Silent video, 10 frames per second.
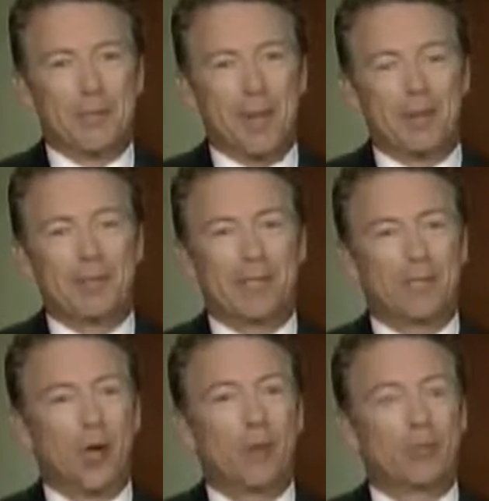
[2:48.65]
maybe they
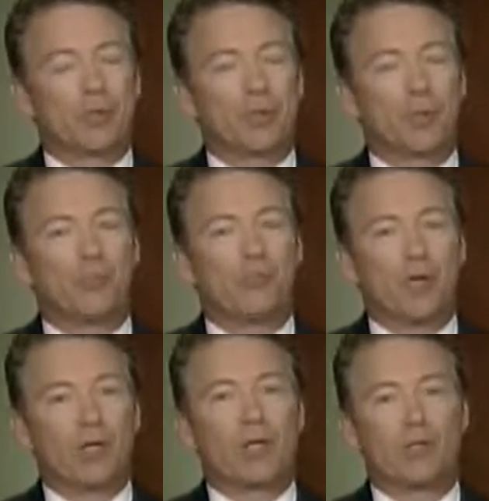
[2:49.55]
don't, but they're
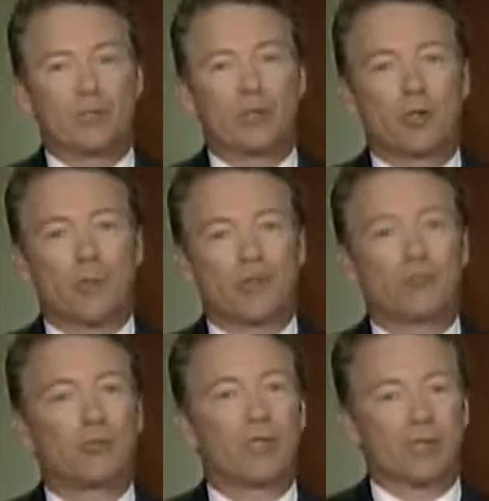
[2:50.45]
very concerned about the
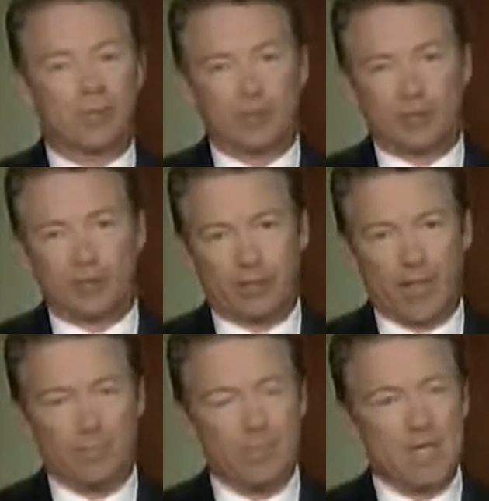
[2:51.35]
freedom of the internet.